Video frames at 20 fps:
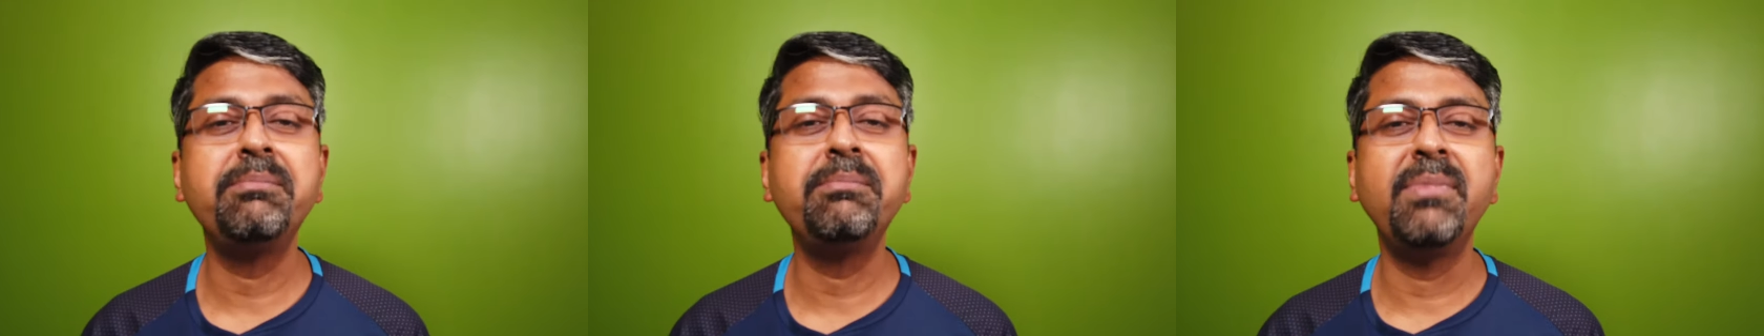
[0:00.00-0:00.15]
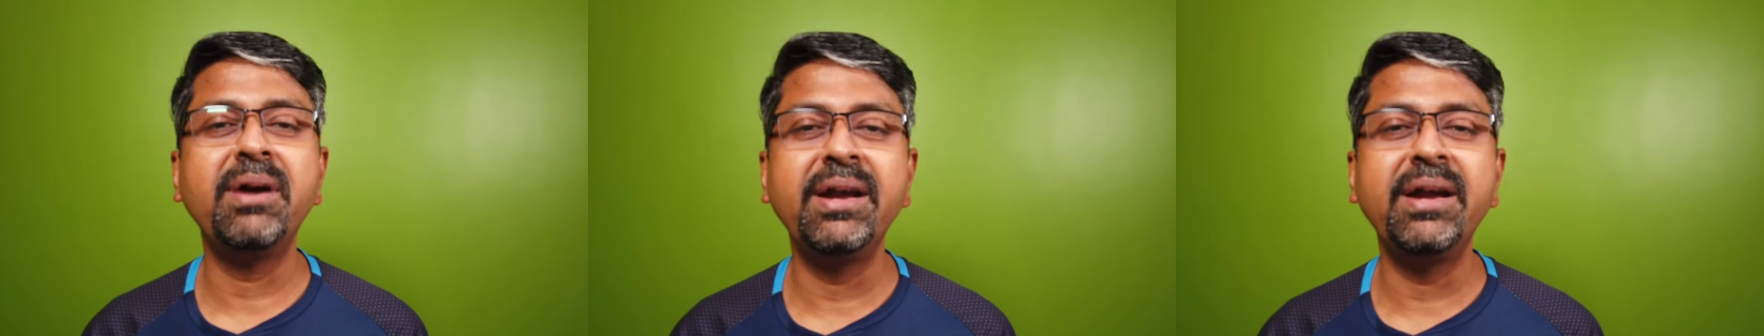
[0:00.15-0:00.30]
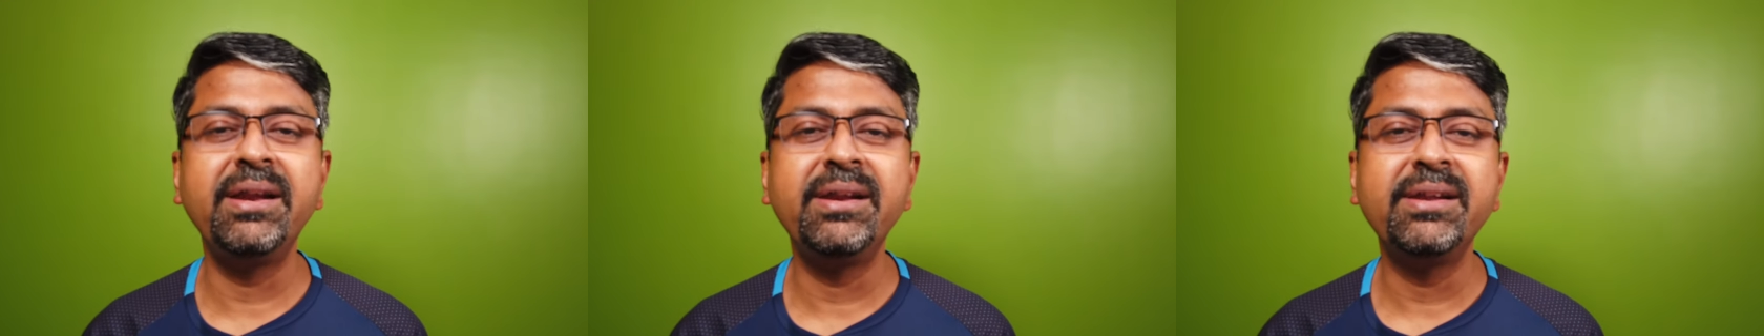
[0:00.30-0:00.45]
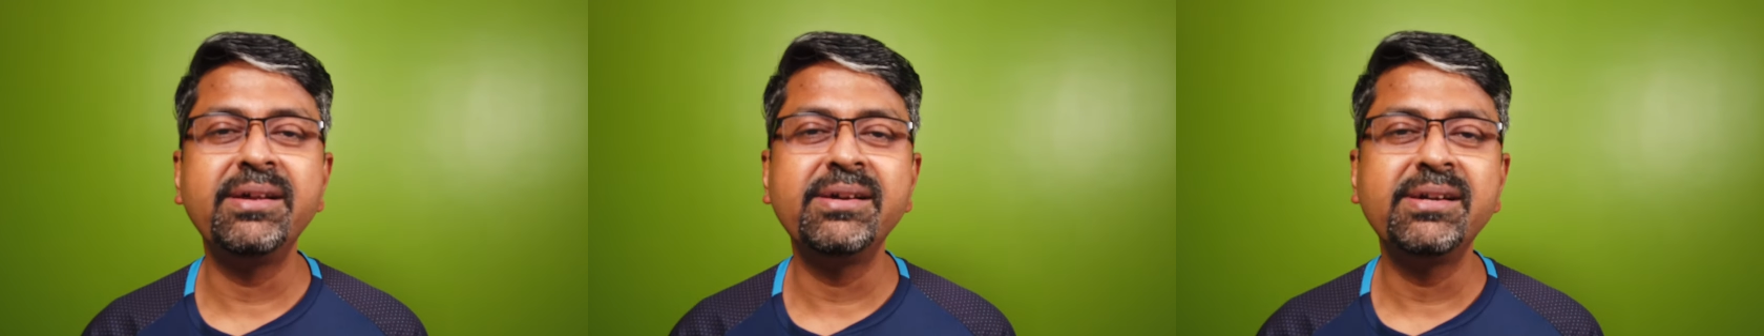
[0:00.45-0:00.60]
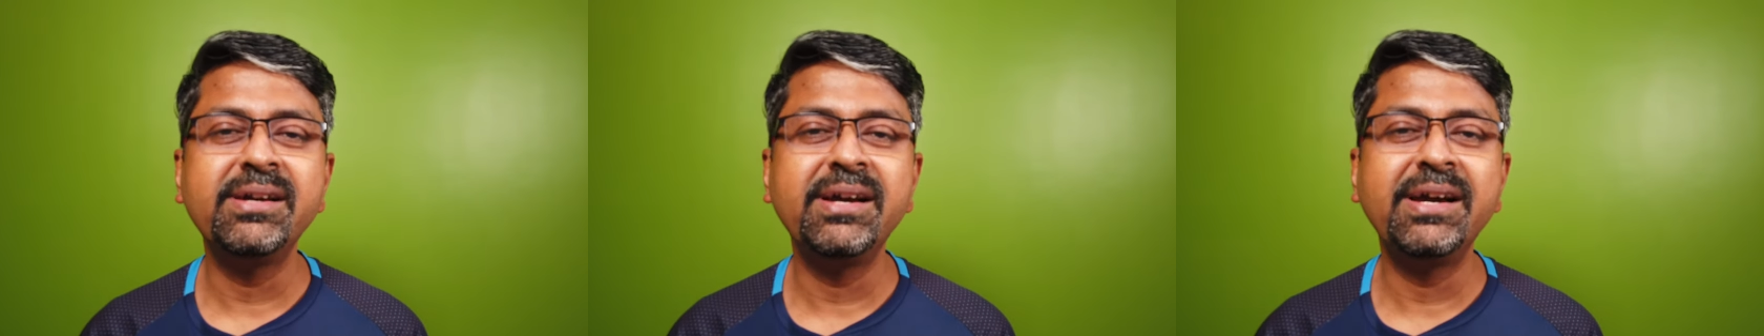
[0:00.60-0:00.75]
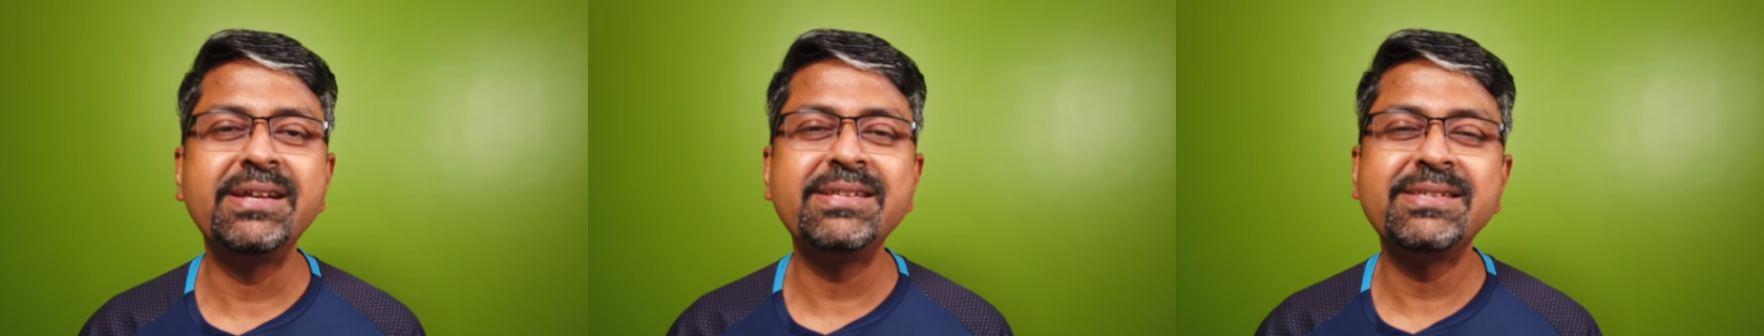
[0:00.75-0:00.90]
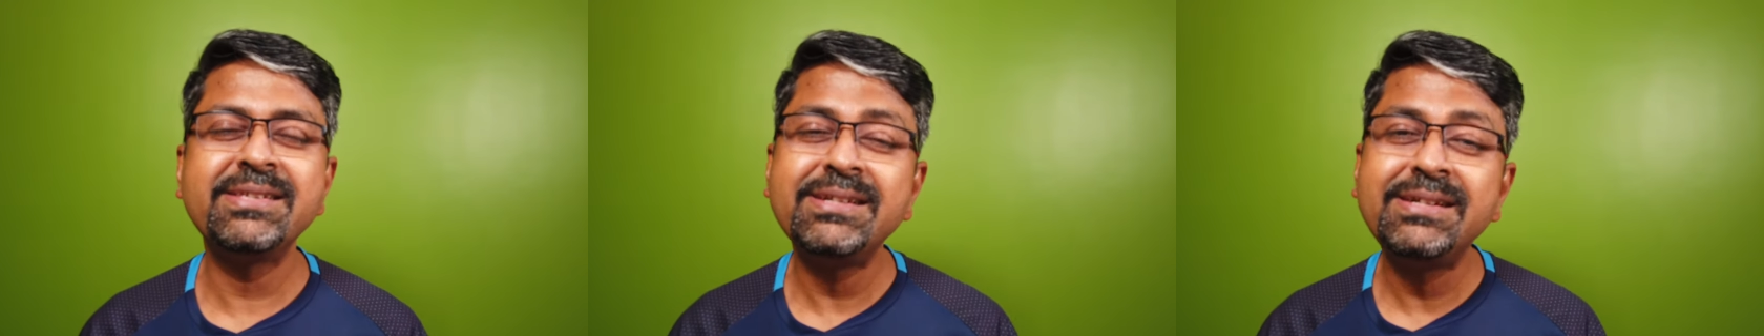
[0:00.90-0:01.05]
in mind
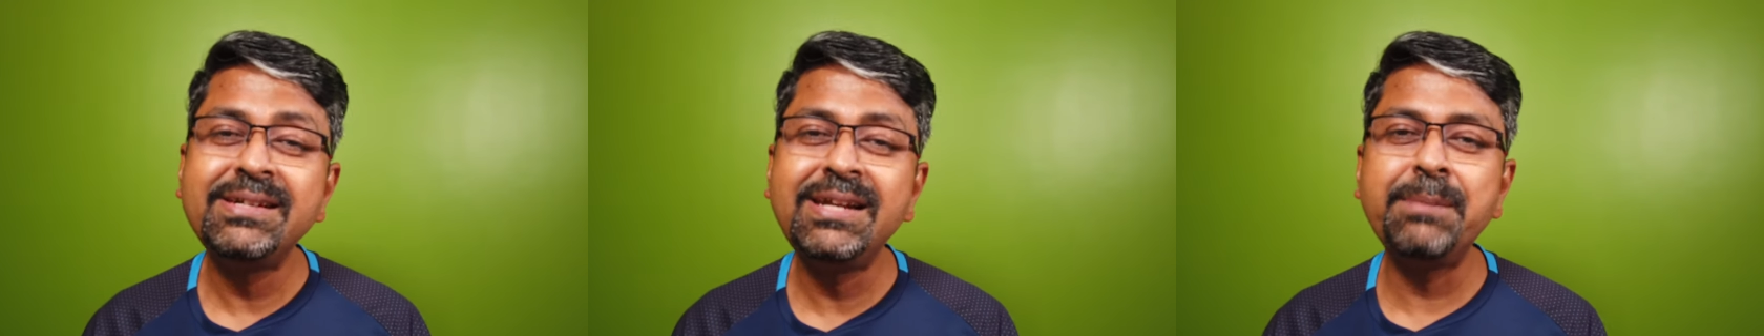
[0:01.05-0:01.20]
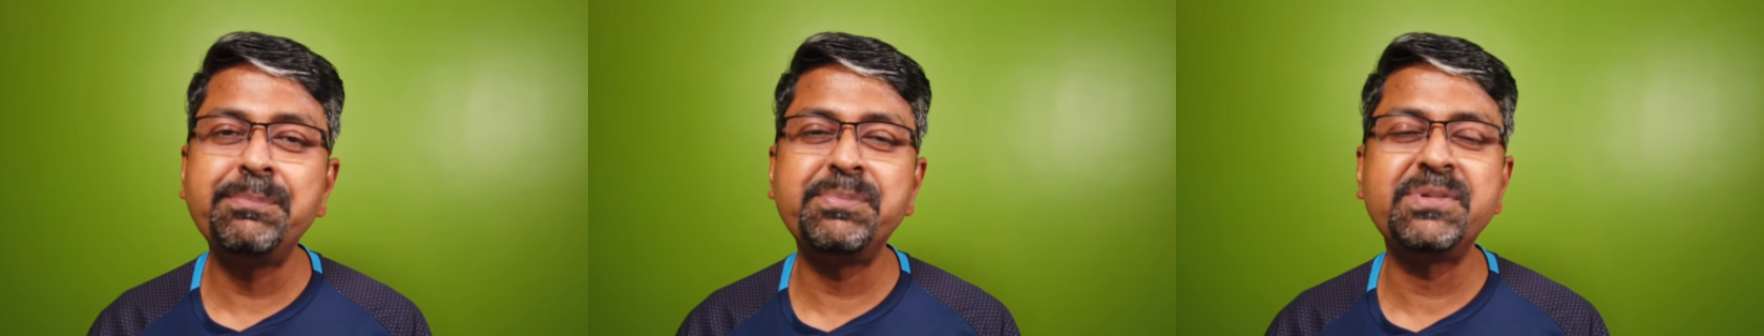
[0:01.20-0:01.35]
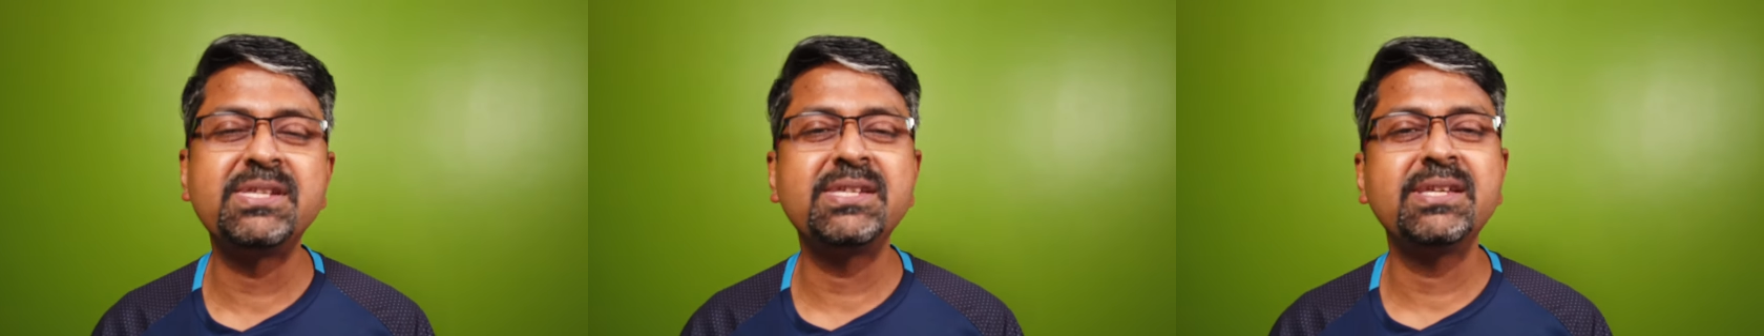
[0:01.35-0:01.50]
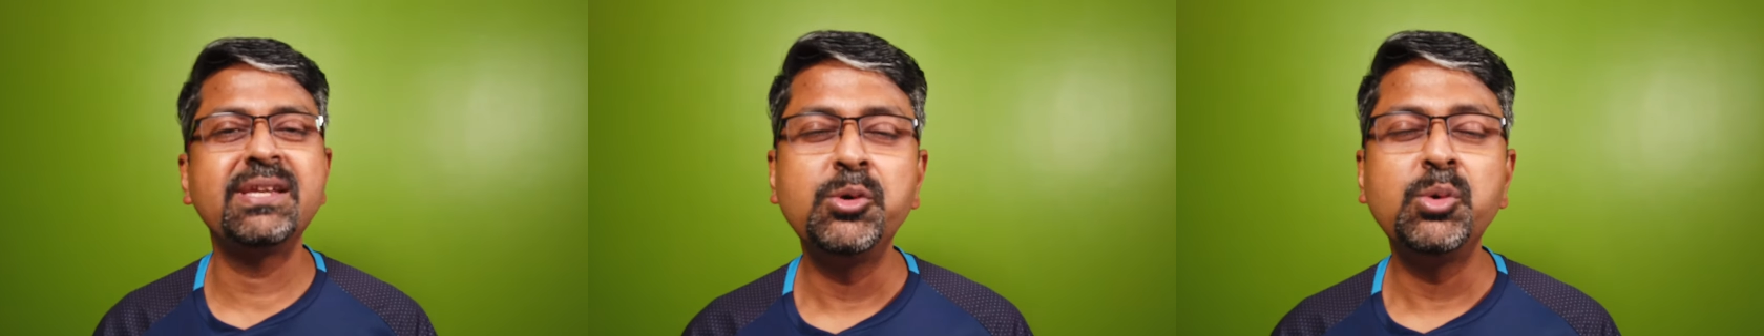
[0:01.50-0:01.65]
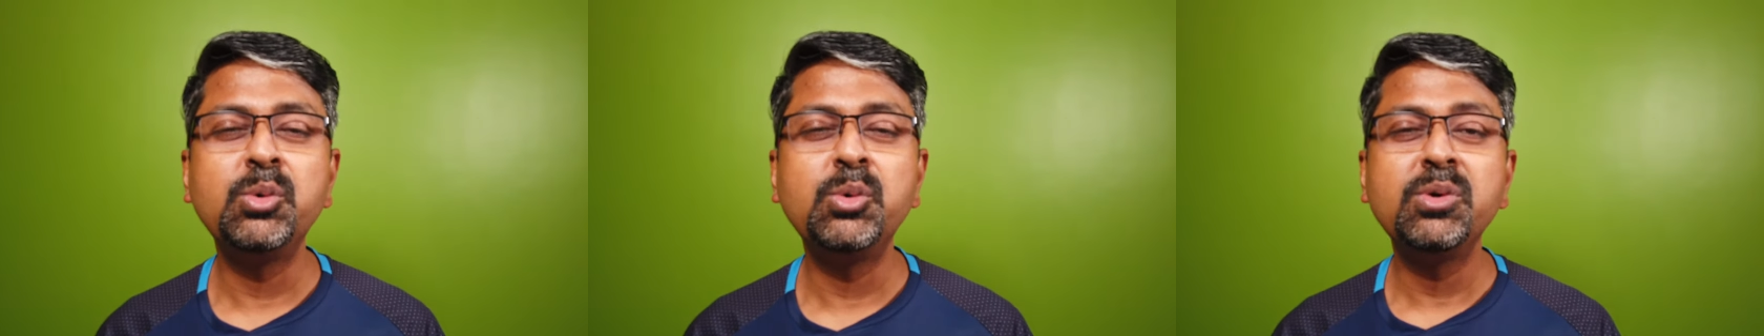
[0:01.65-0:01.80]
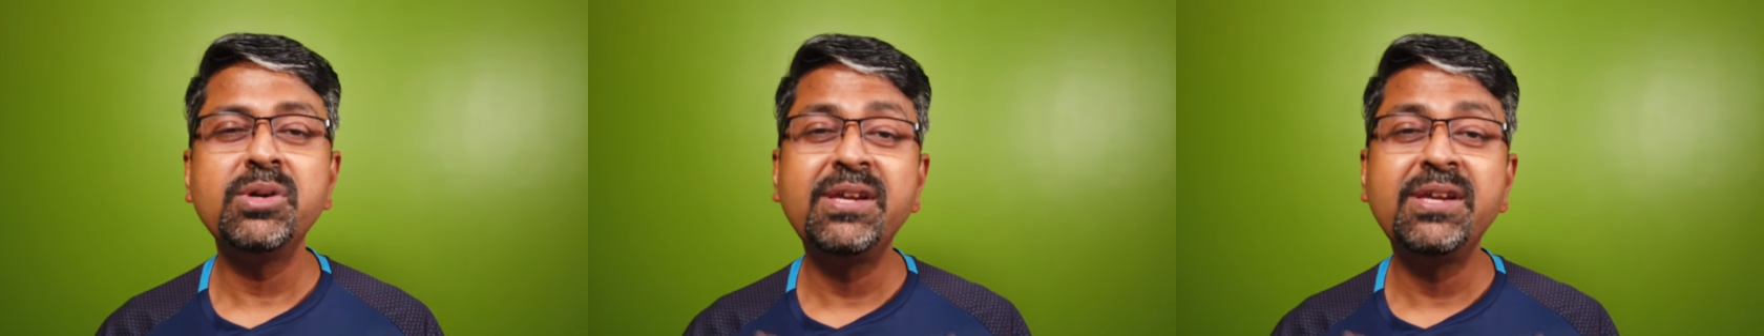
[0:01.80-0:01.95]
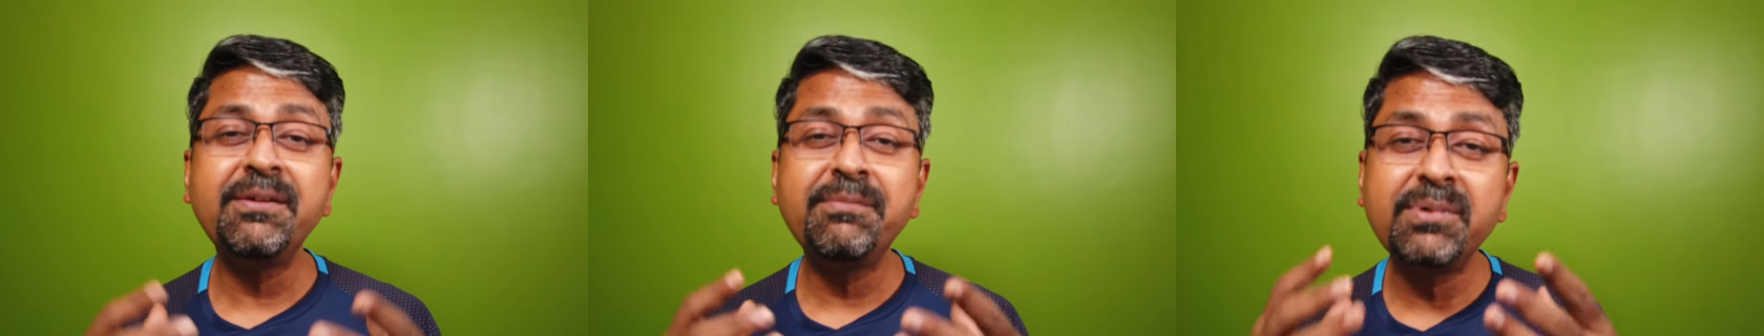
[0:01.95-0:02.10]
as tips to
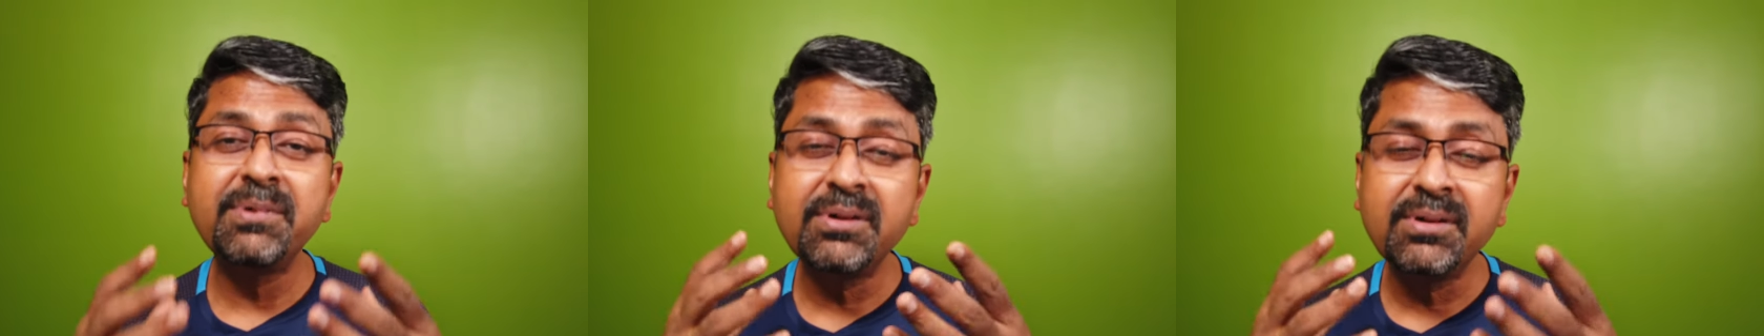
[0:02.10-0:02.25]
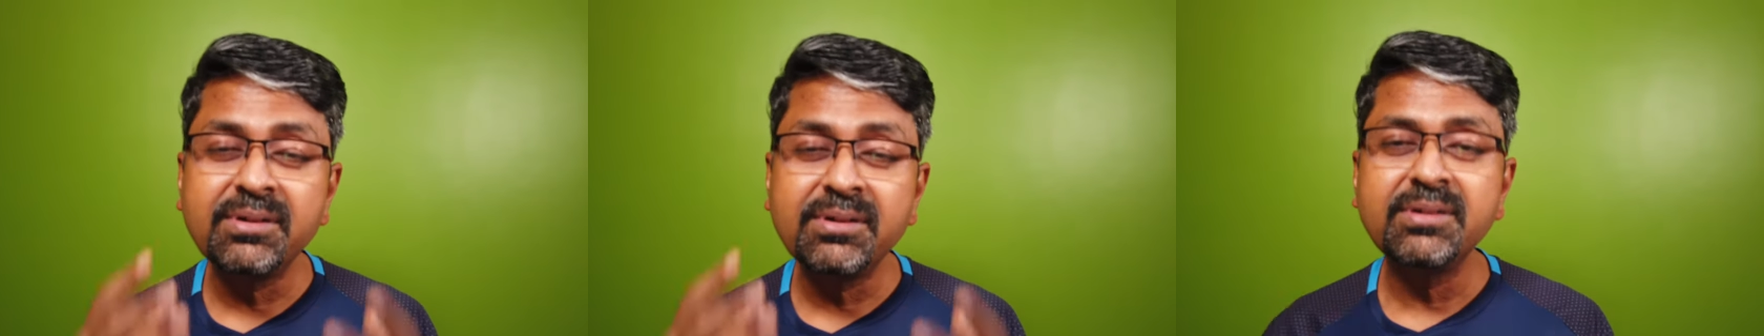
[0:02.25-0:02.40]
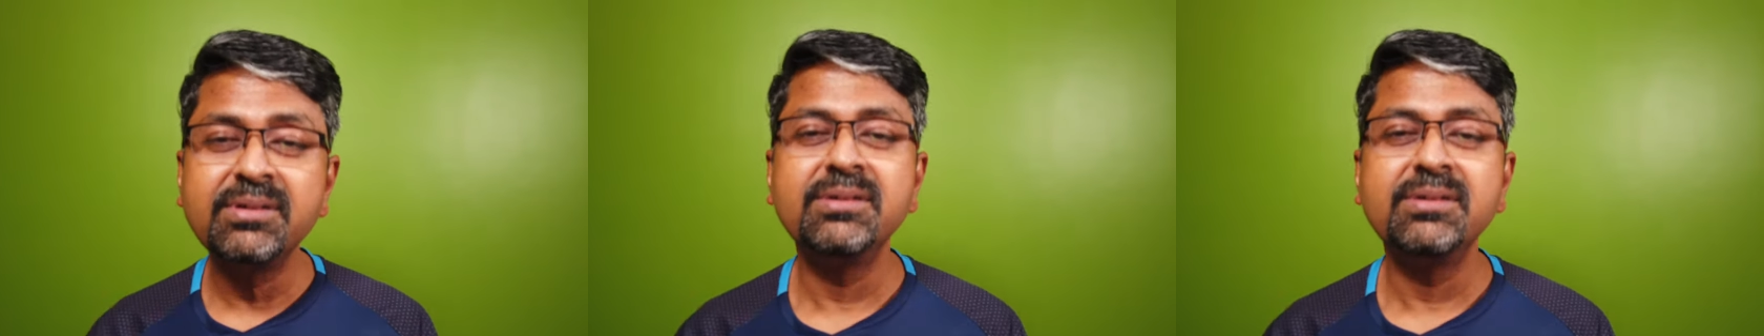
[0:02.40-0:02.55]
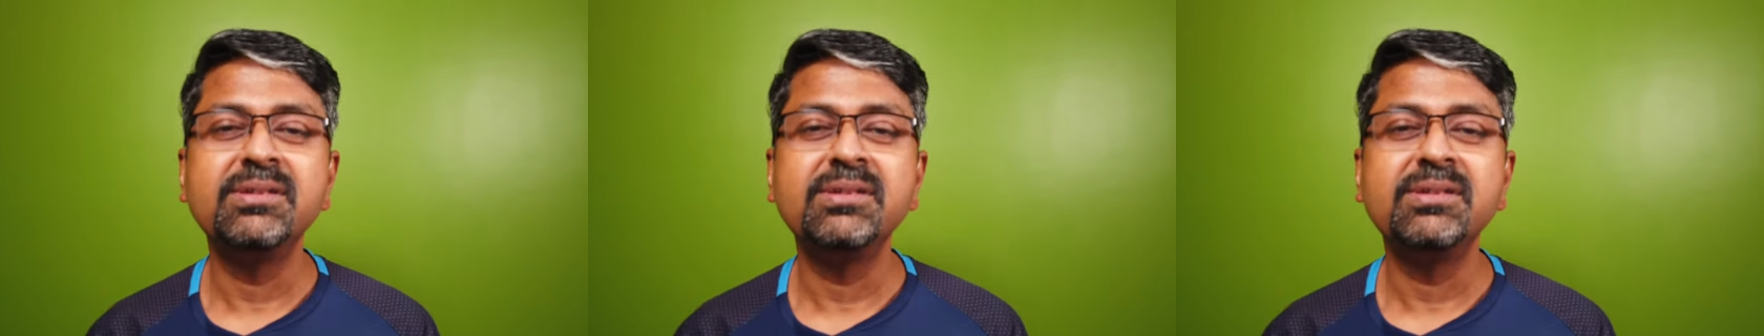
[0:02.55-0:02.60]
give an